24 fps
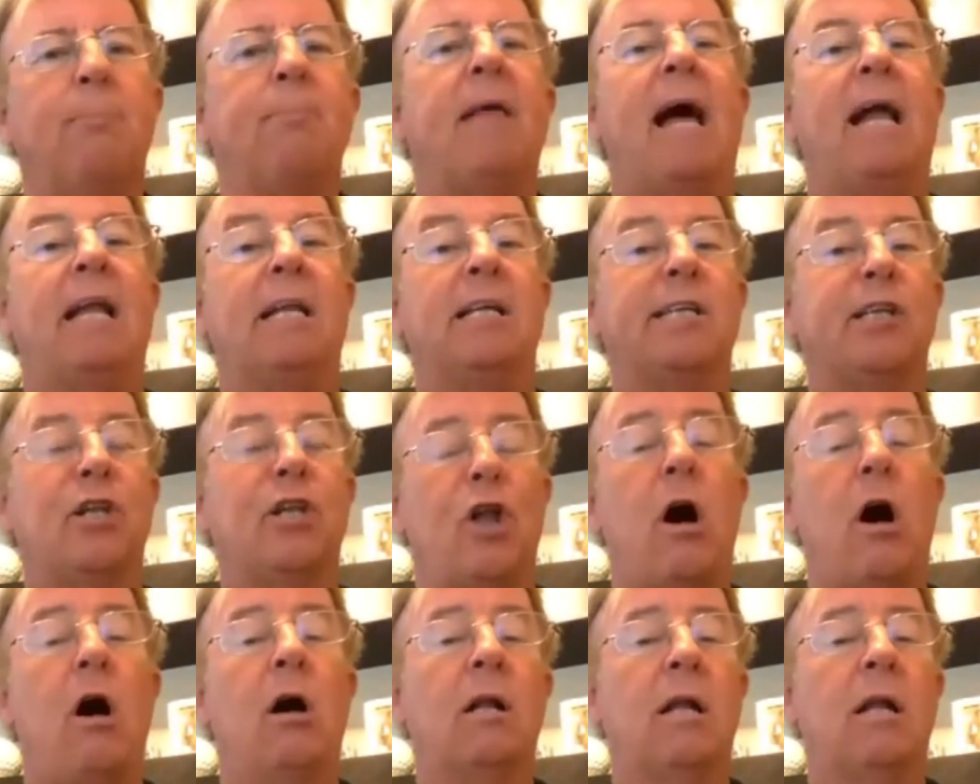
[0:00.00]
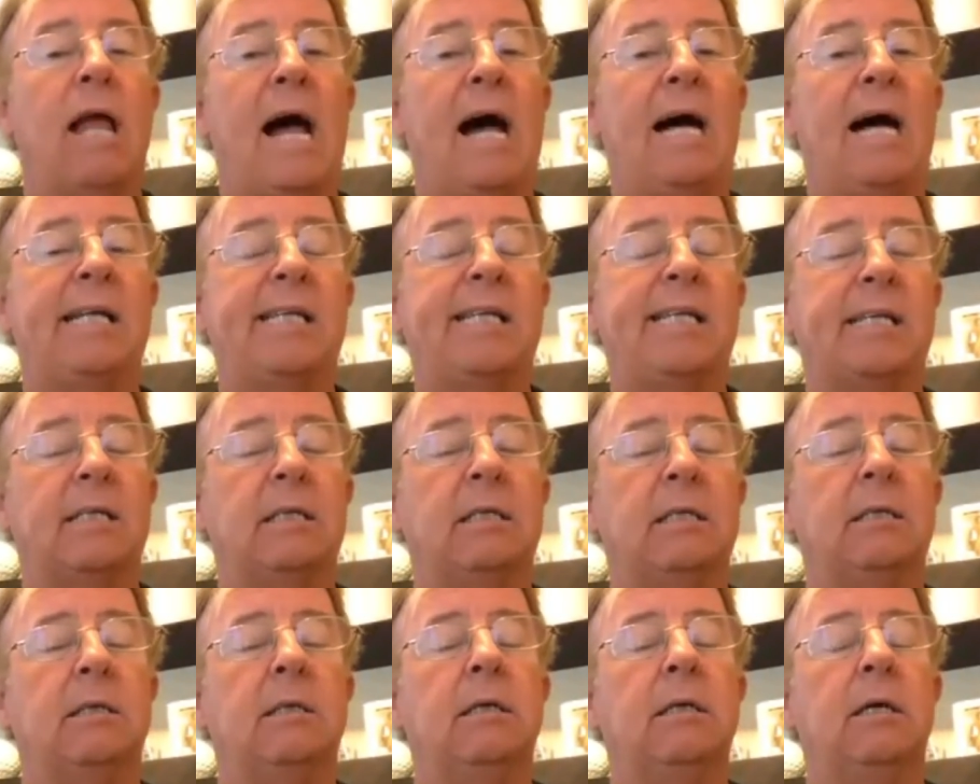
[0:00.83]
that is long
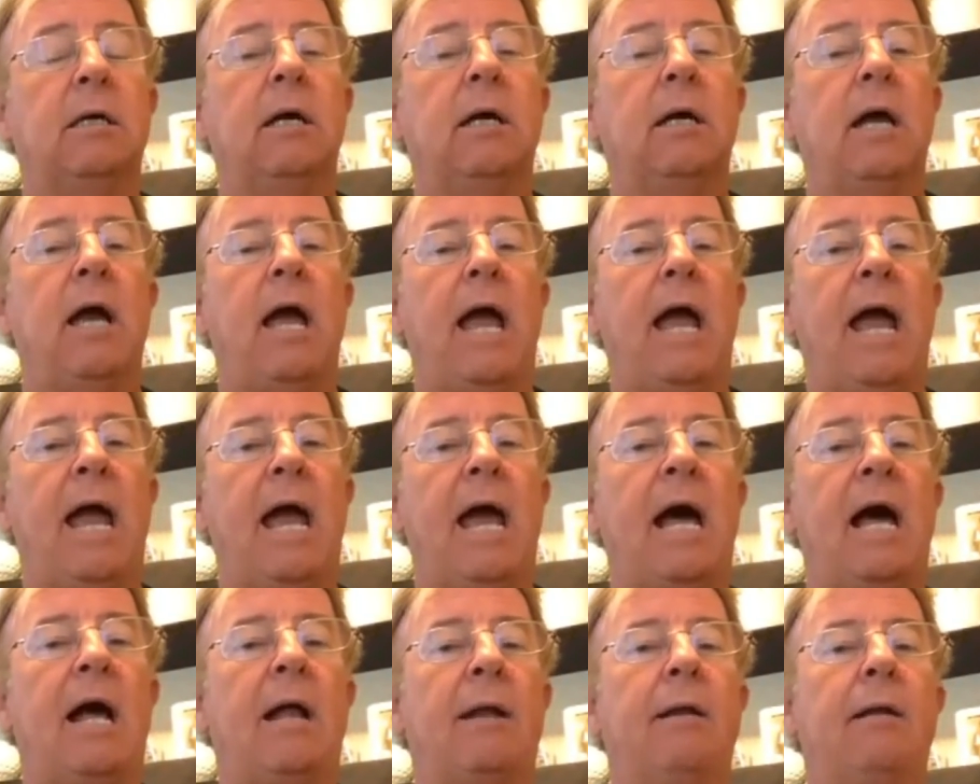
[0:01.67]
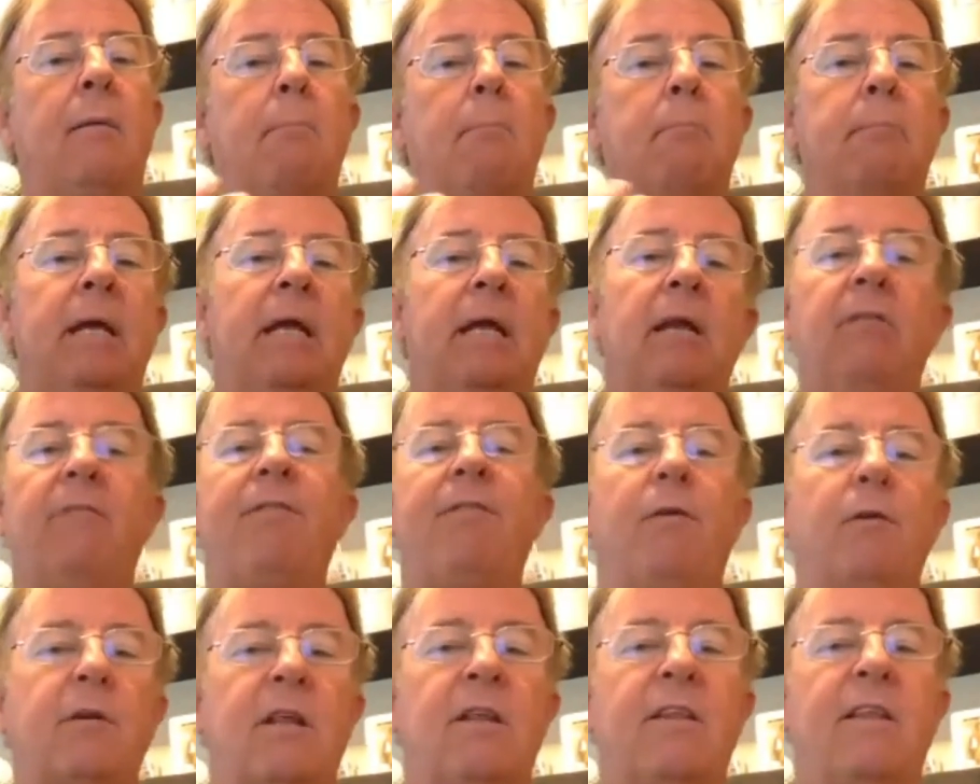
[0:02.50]
lasting and
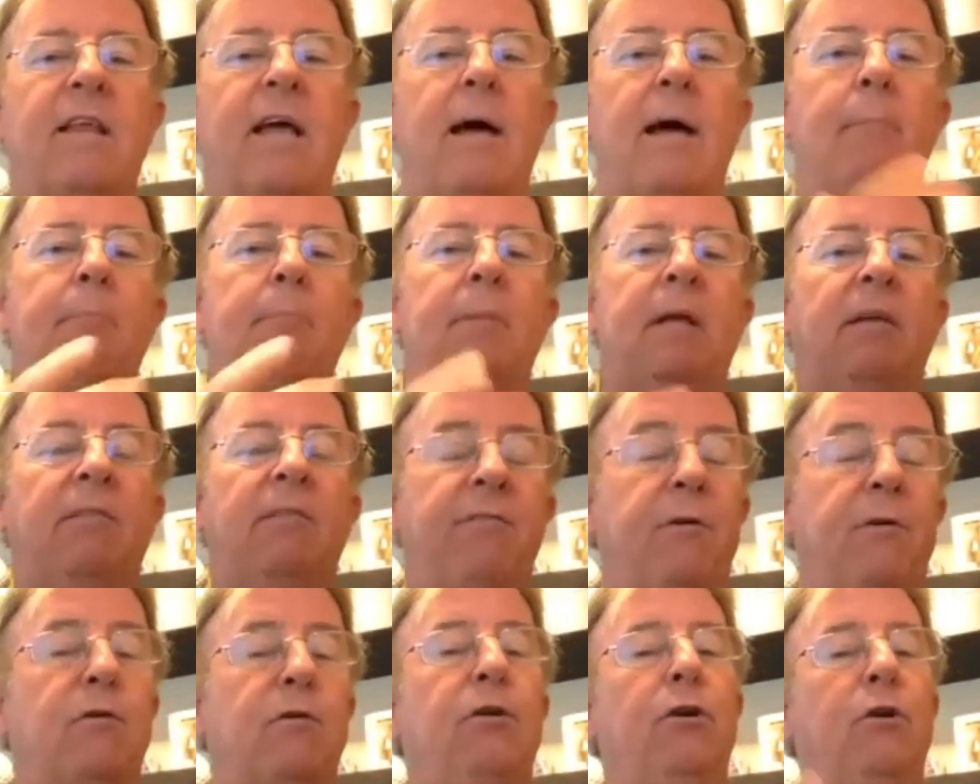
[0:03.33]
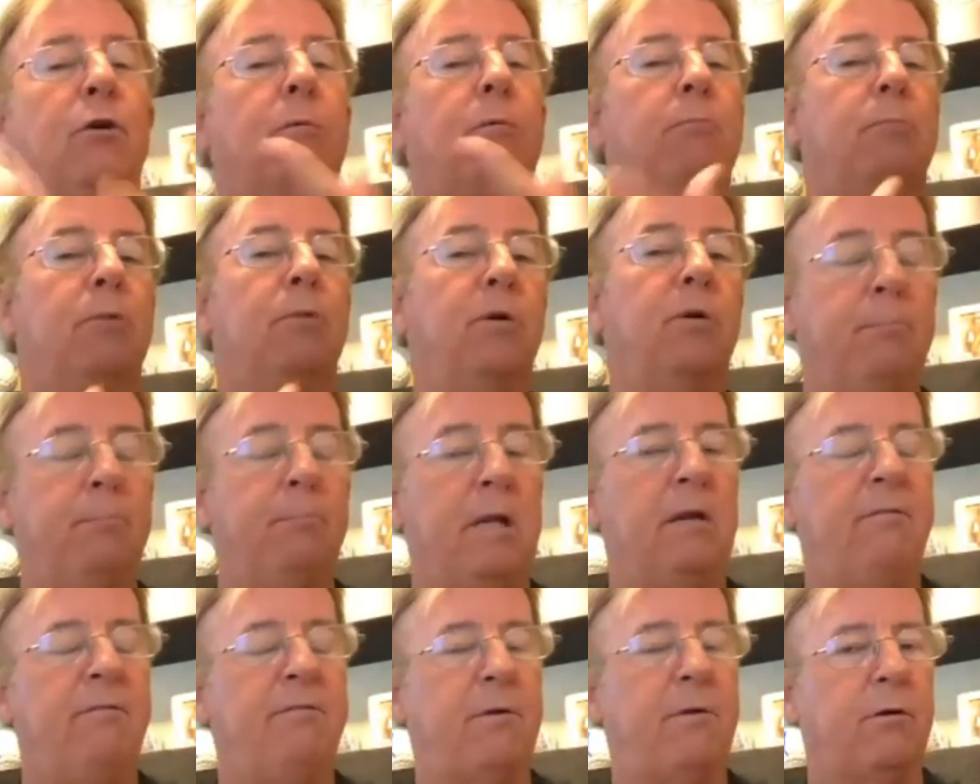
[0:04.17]
meaningful to them, meaningful to you,
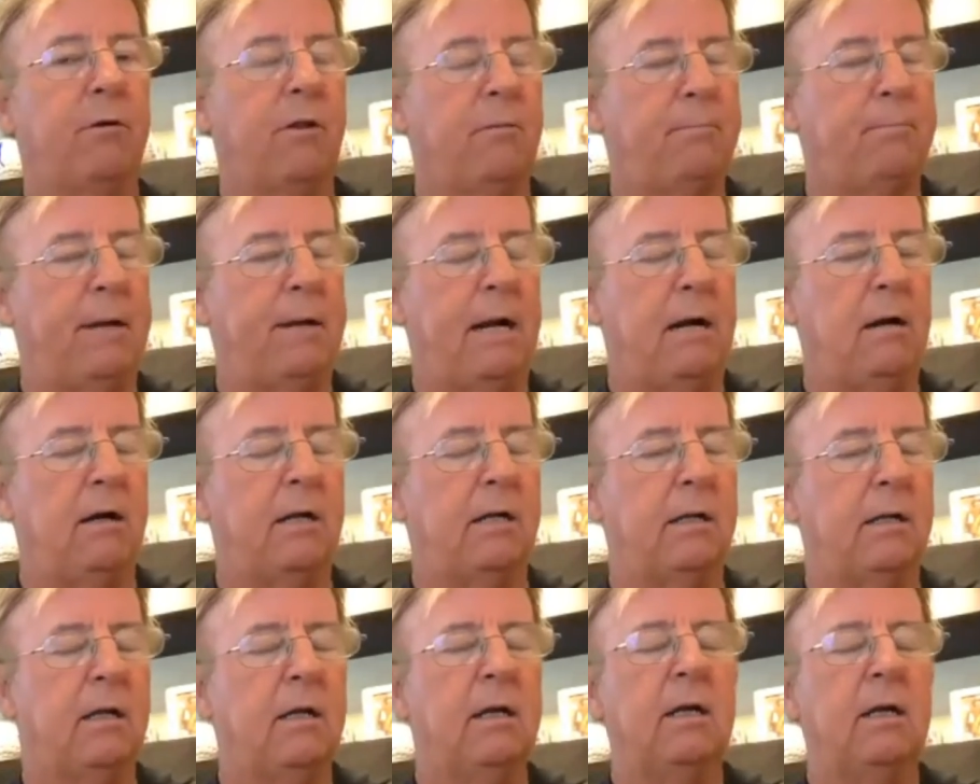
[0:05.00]
meaningful to the parent.